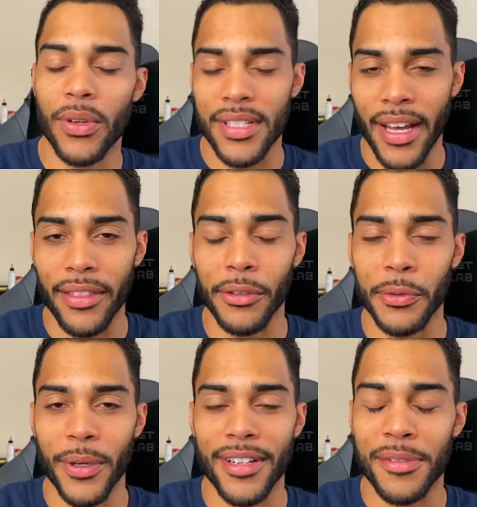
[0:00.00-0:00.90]
not in those
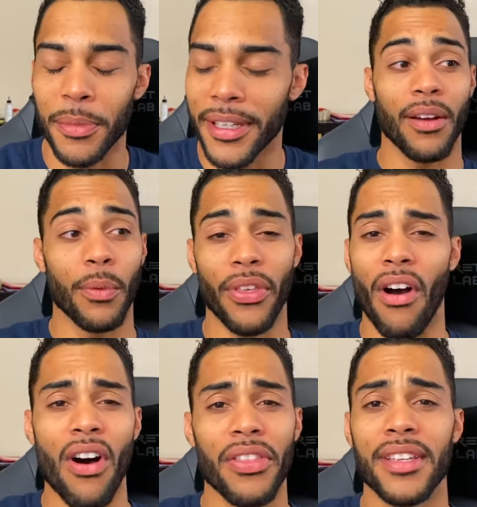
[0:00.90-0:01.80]
words, but with
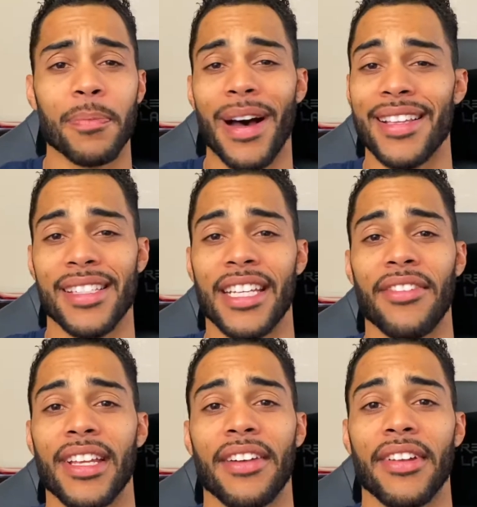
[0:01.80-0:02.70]
all this
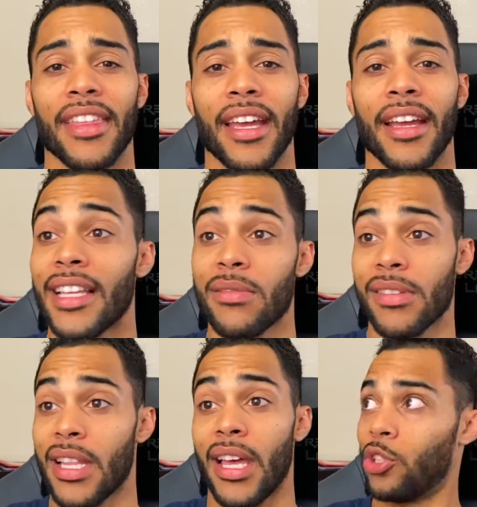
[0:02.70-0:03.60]
positivity and everything, this
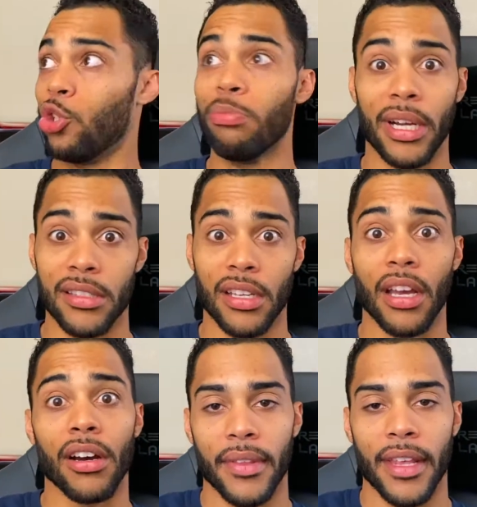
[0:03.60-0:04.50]
was like 2 months
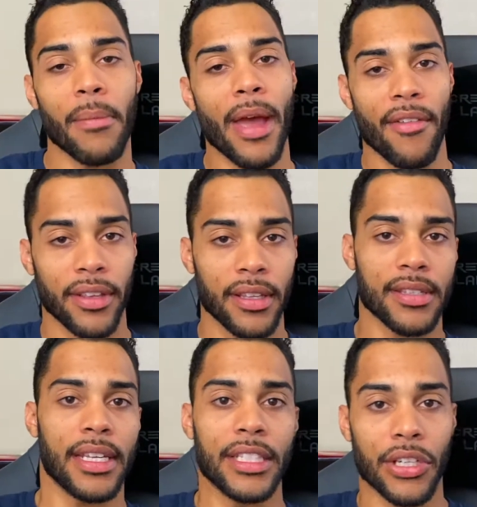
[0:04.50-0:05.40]
ago that I'm having
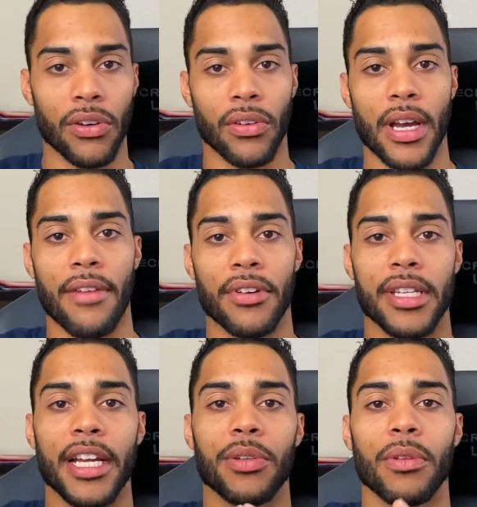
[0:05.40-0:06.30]
this internal
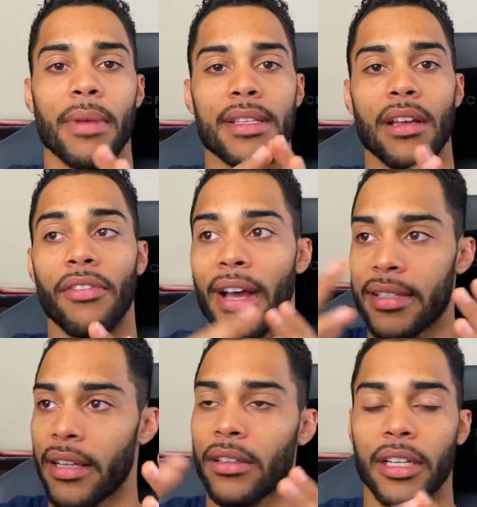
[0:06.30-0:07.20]
conversation with myself
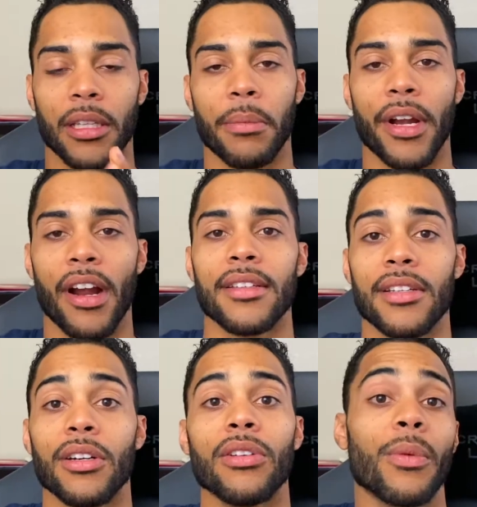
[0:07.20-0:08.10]
as I look in the mirror.
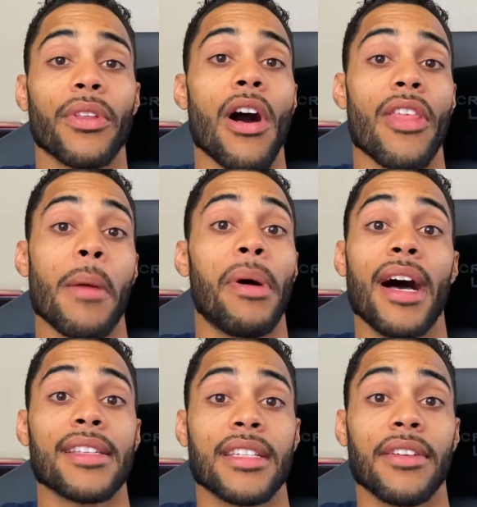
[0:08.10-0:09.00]
So with all that
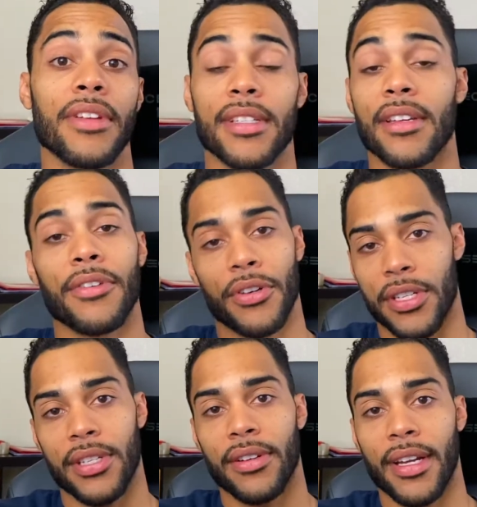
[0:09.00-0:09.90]
positivity and stuff, you're
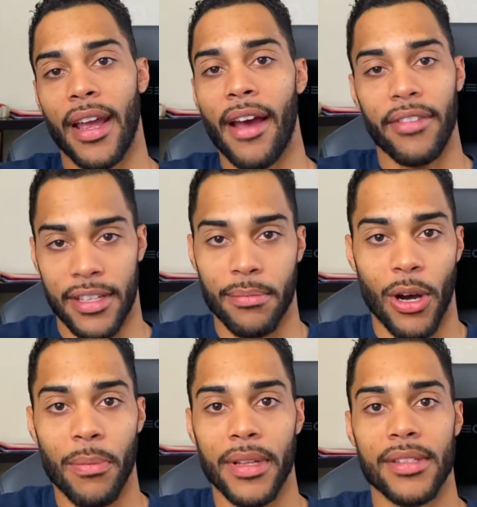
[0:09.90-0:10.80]
still gonna have these
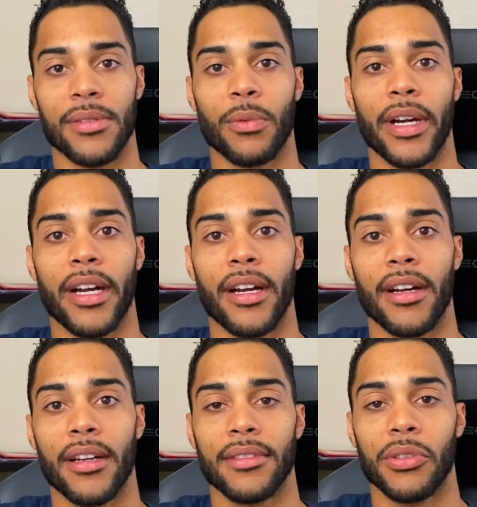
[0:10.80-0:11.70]
moments
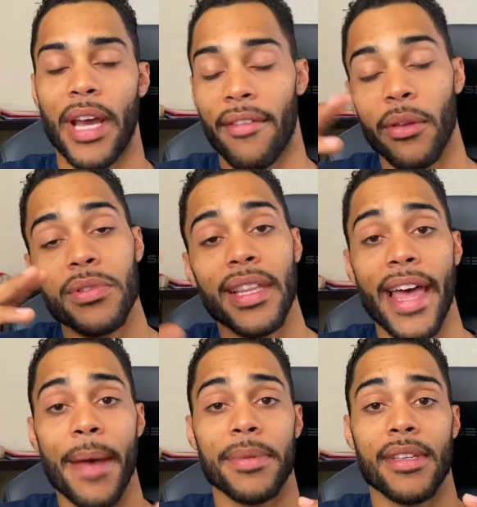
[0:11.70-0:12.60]
where you have those
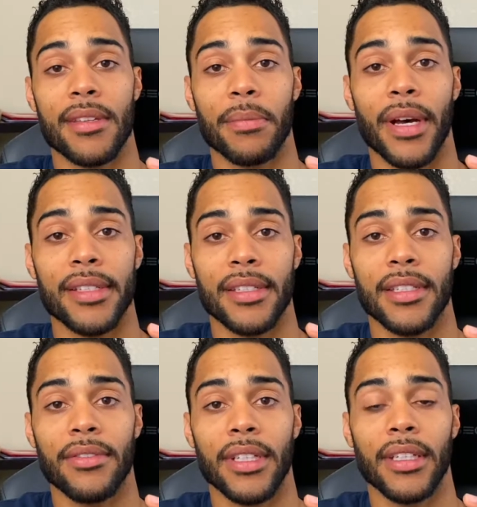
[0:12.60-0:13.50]
lapses in positivity